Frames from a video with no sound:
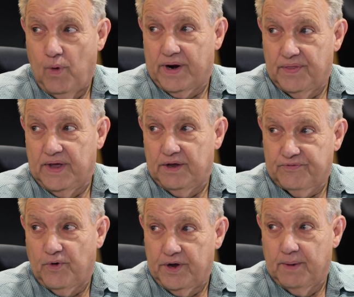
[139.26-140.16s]
one of these
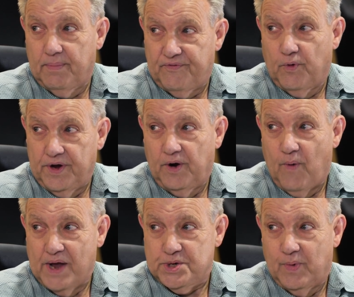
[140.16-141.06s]
for you before you
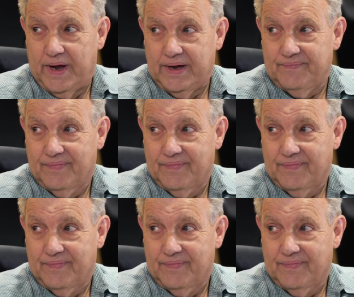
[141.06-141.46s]
graduate.